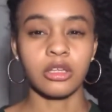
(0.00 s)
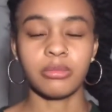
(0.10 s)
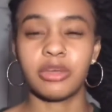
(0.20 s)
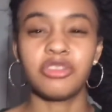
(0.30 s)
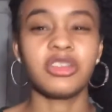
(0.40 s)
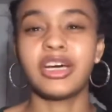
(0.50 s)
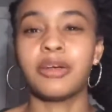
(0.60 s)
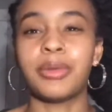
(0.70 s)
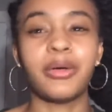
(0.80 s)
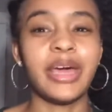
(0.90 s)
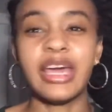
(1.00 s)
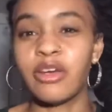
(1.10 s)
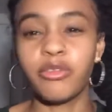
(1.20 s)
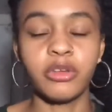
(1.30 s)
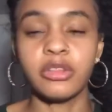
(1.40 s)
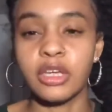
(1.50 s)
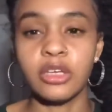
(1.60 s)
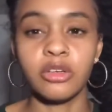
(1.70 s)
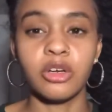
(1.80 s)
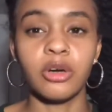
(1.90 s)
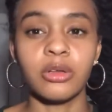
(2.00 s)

especially not about everything.